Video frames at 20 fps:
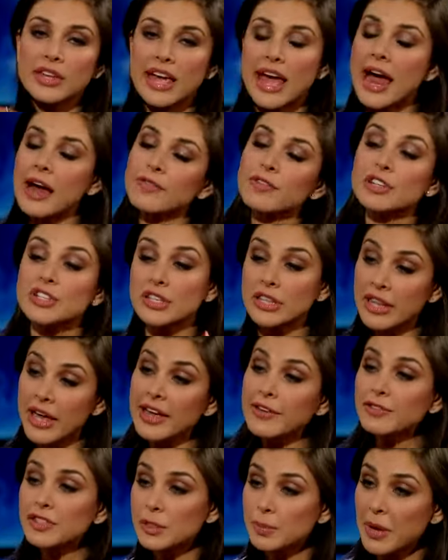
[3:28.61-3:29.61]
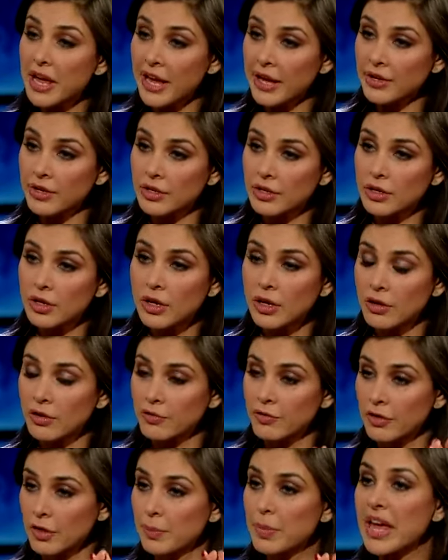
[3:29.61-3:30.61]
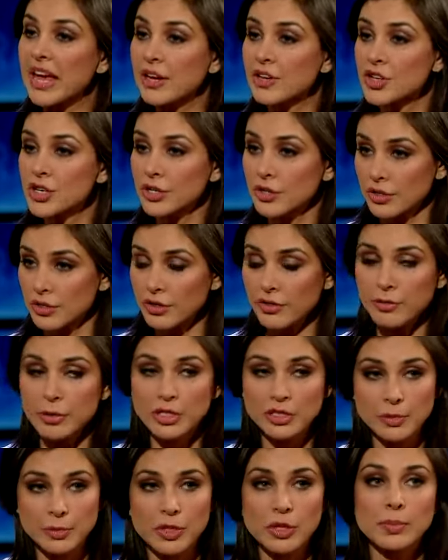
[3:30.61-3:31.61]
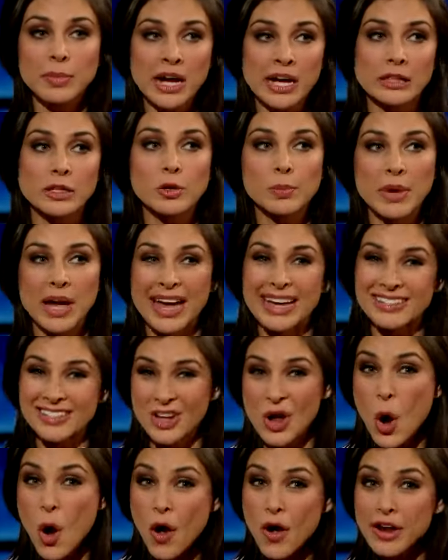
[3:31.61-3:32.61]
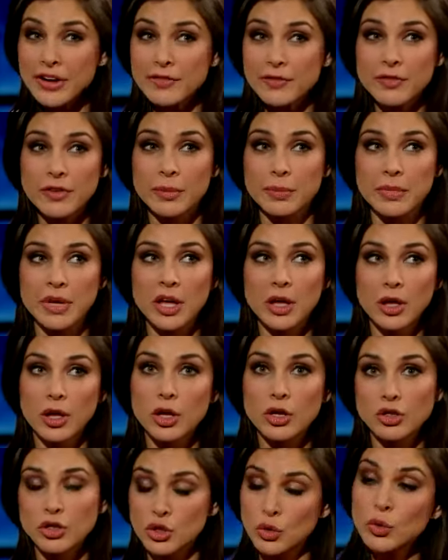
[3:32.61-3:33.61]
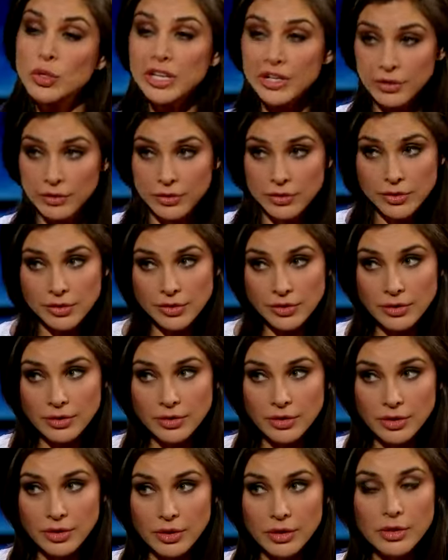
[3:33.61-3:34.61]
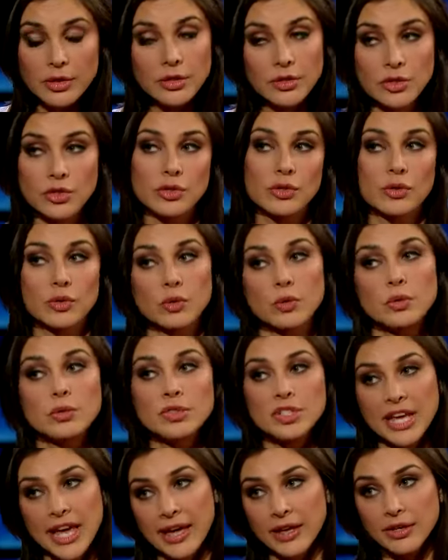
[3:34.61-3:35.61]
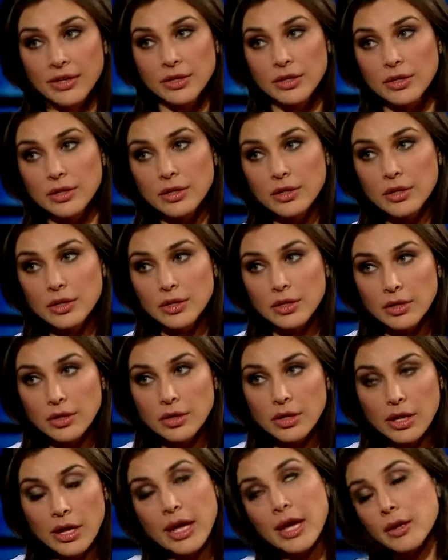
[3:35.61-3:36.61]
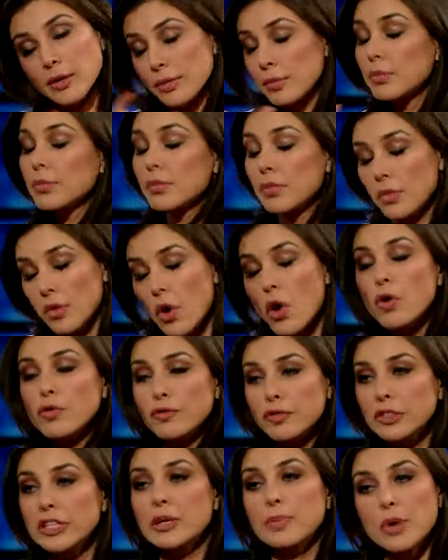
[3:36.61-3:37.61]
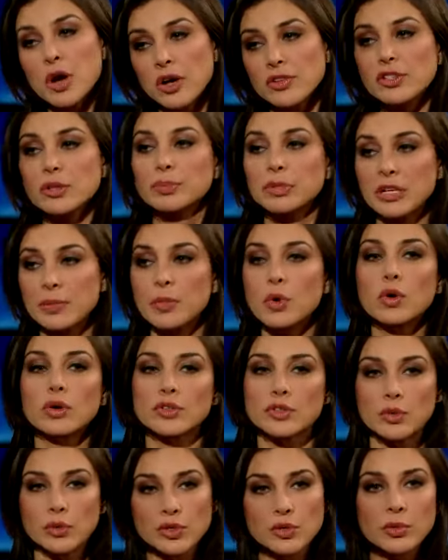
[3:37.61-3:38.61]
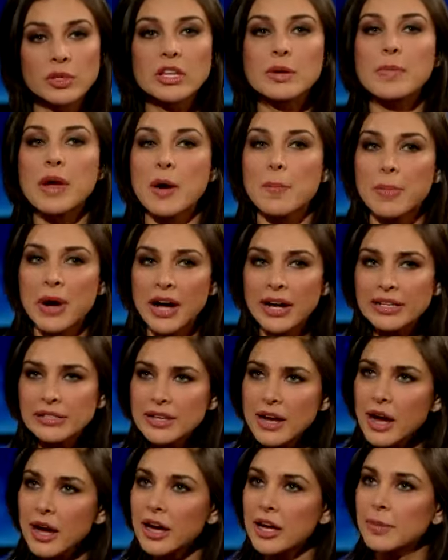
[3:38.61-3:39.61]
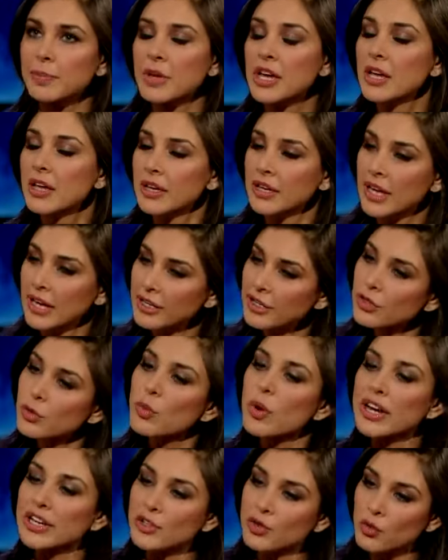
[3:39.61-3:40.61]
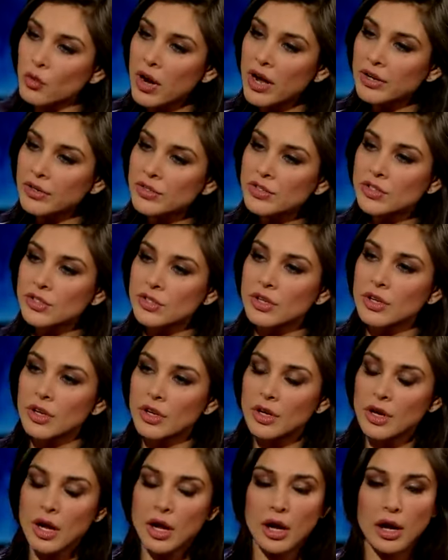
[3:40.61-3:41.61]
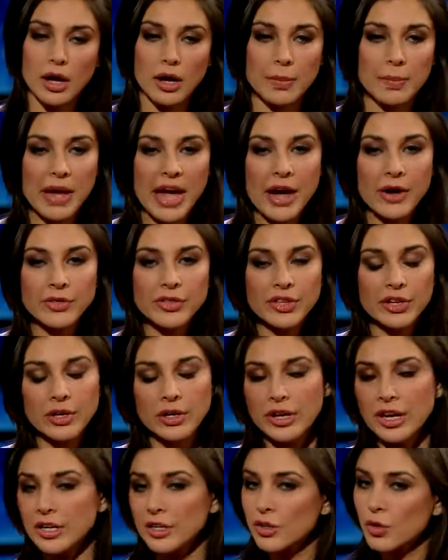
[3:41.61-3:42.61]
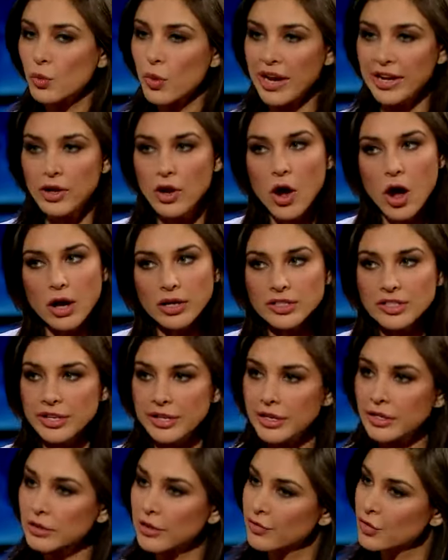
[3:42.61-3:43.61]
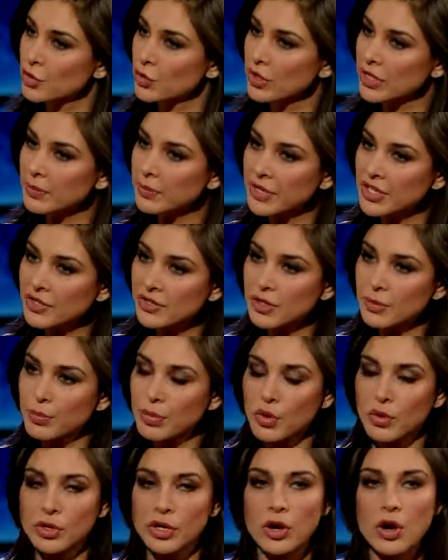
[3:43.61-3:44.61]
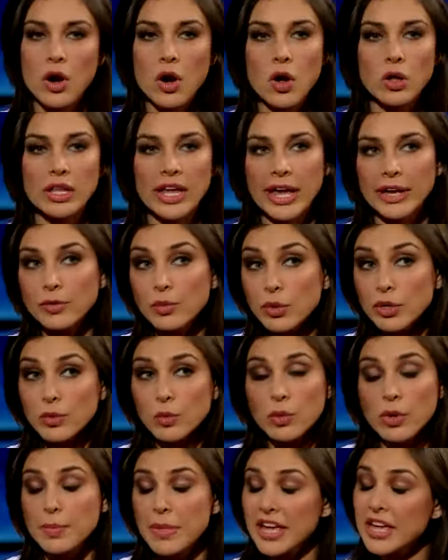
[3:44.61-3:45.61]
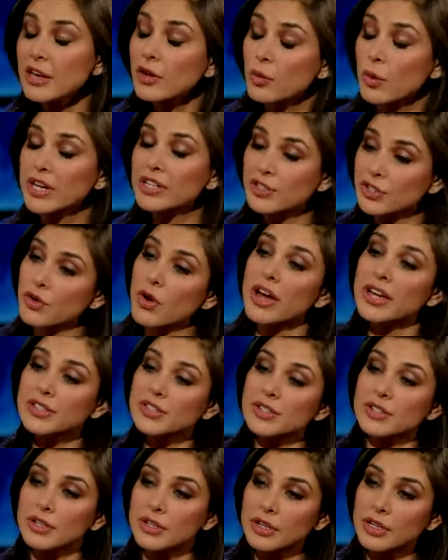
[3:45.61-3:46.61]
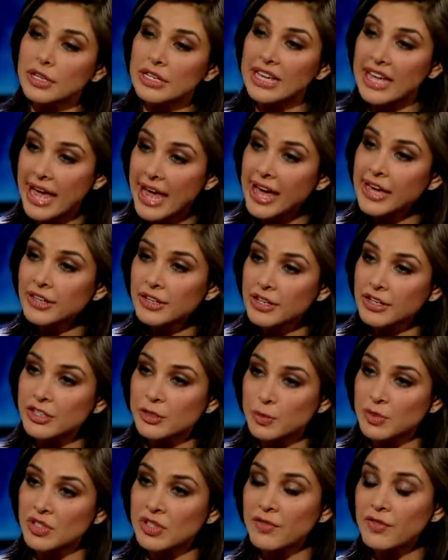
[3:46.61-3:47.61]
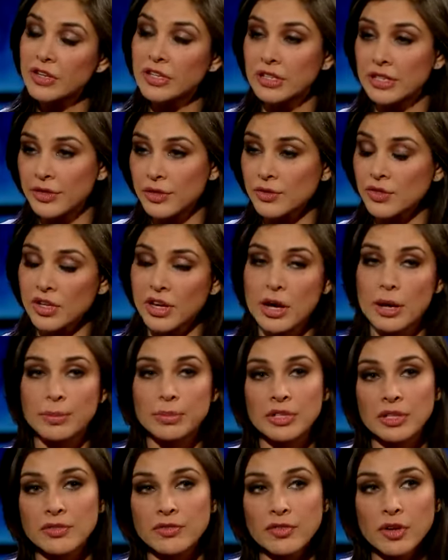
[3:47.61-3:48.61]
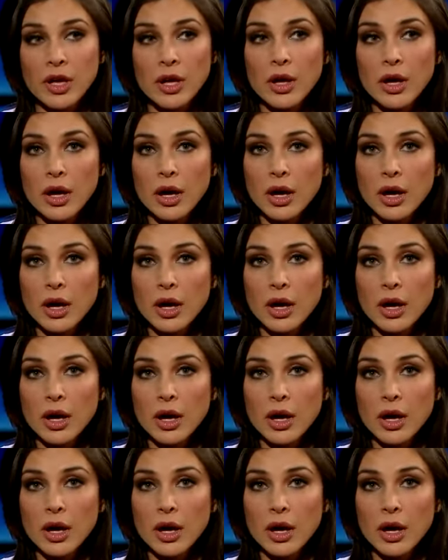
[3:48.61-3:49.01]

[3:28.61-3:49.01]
the average lifespan of a patient of multiple myeloma has gone from 2 years to 10. And hopefully, possibly more. So it's really about buying time, getting the right drugs out there, getting the right cocktail of treatments and protocol. And we're making great strides in Canada specifically. There's a couple of